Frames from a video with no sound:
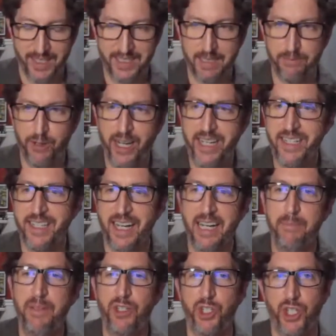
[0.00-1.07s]
Except for any
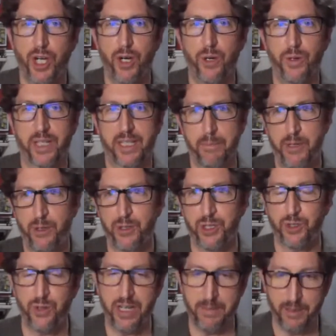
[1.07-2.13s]
time they show a
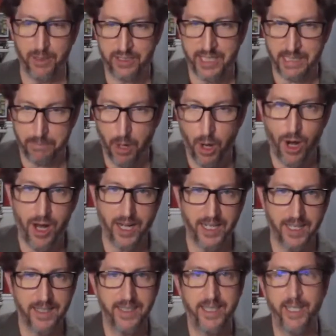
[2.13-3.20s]
computer screen, it looks like
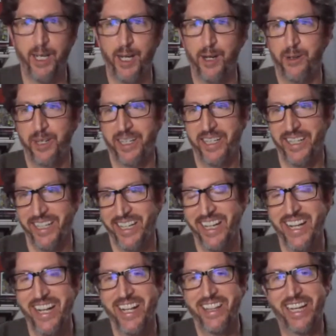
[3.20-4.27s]
Pong, you know,
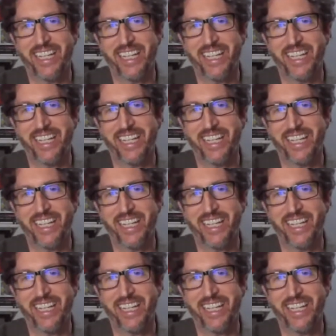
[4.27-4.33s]
uh-huh.